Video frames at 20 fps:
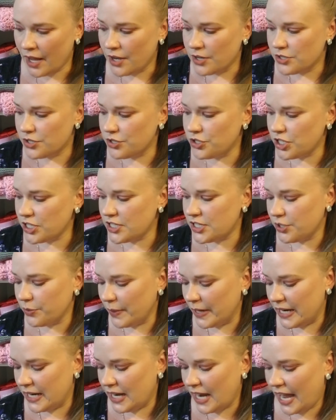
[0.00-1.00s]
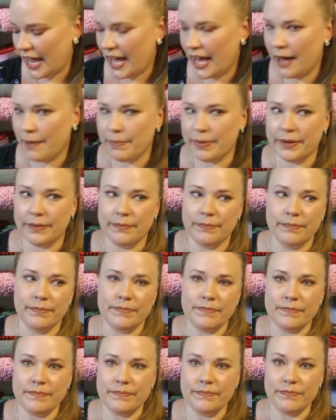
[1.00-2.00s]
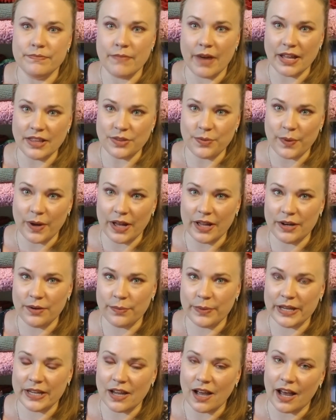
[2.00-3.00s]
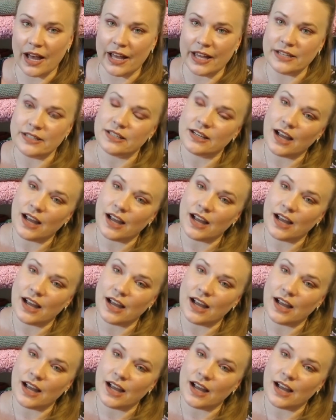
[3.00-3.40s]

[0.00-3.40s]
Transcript: So just to recap, month one we got